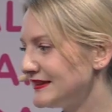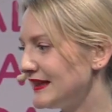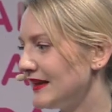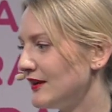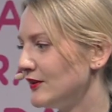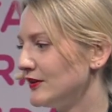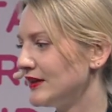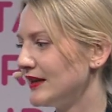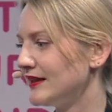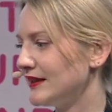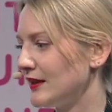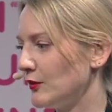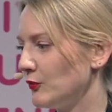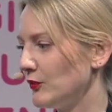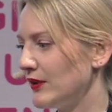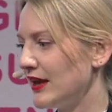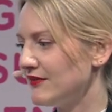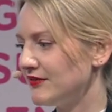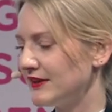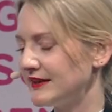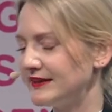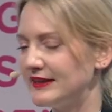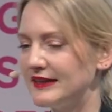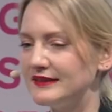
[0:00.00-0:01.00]
area that we
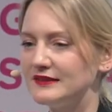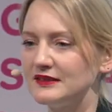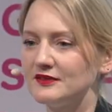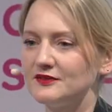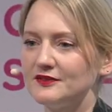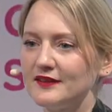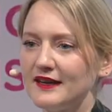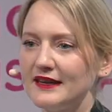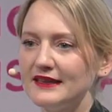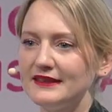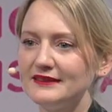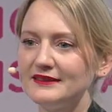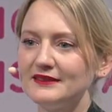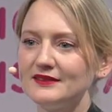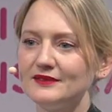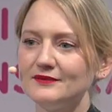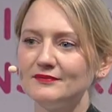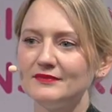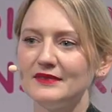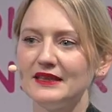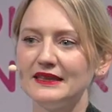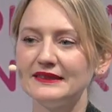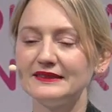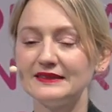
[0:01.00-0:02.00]
have identified
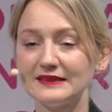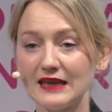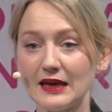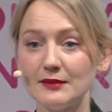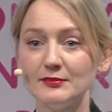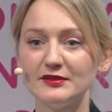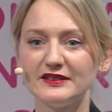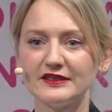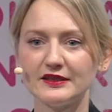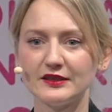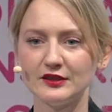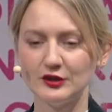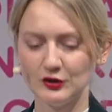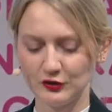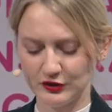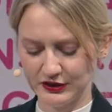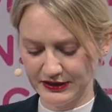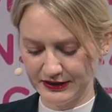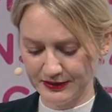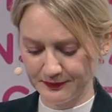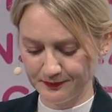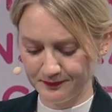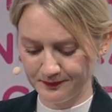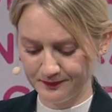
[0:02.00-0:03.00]
is
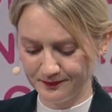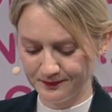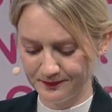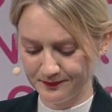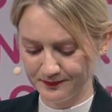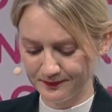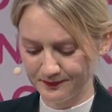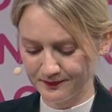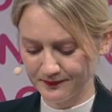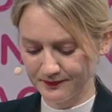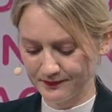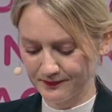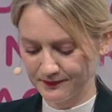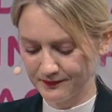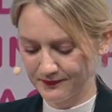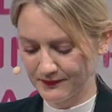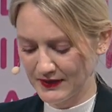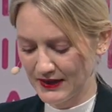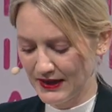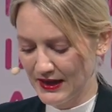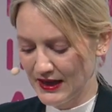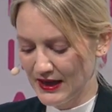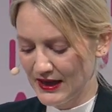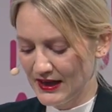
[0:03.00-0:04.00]
cybersecurity.
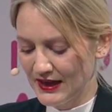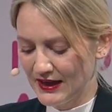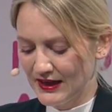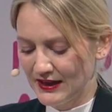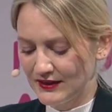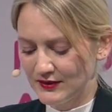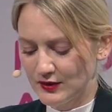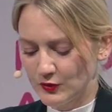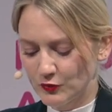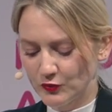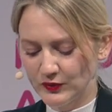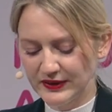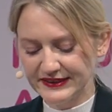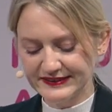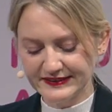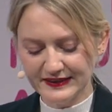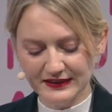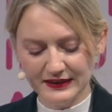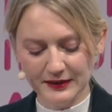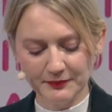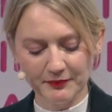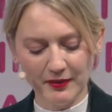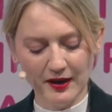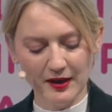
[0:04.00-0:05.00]
The
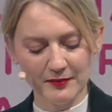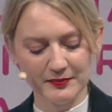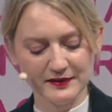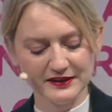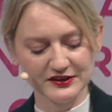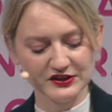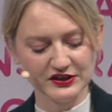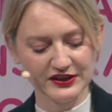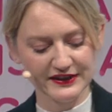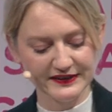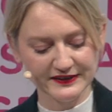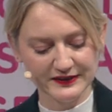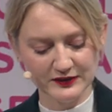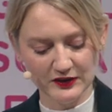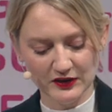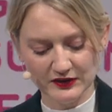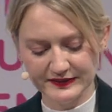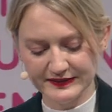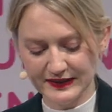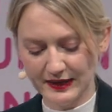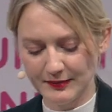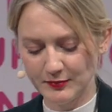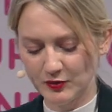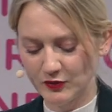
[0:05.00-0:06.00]
recently published Hiscox
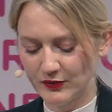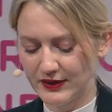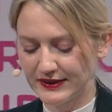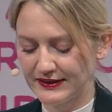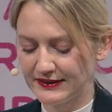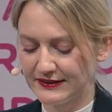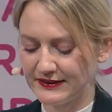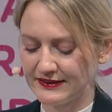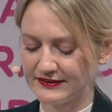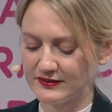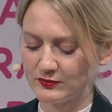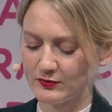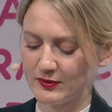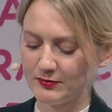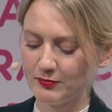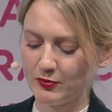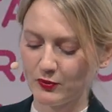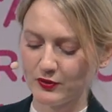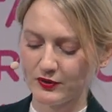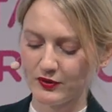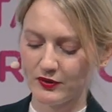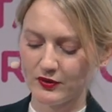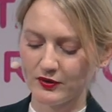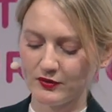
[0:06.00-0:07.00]
Cyber Readiness
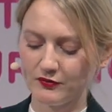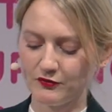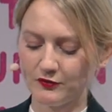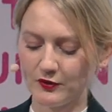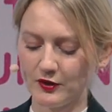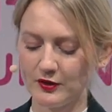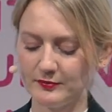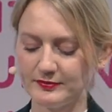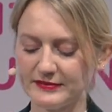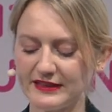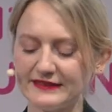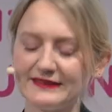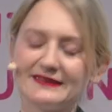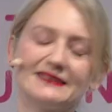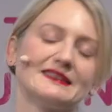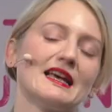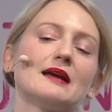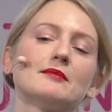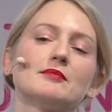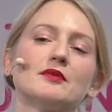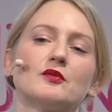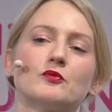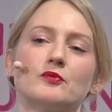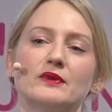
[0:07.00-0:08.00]
Report confirmed that
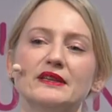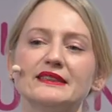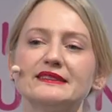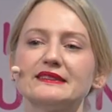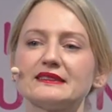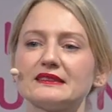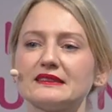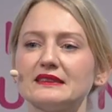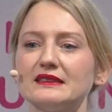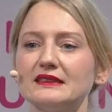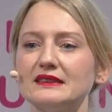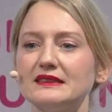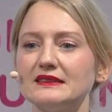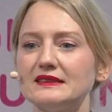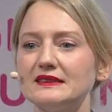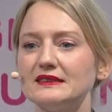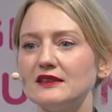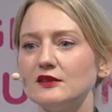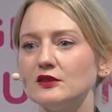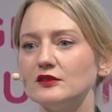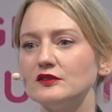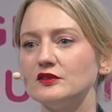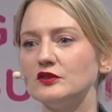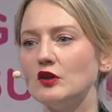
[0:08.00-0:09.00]
cyber risk is
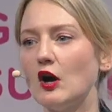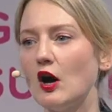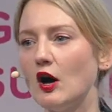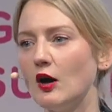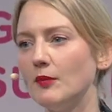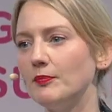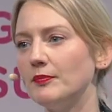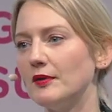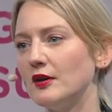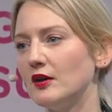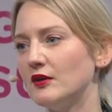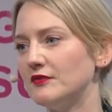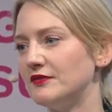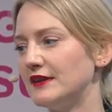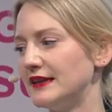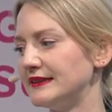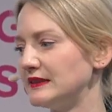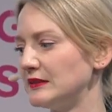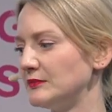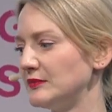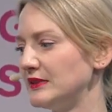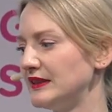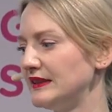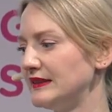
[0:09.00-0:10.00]
still top of
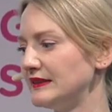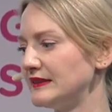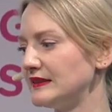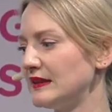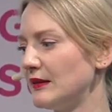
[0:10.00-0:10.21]
SMEs'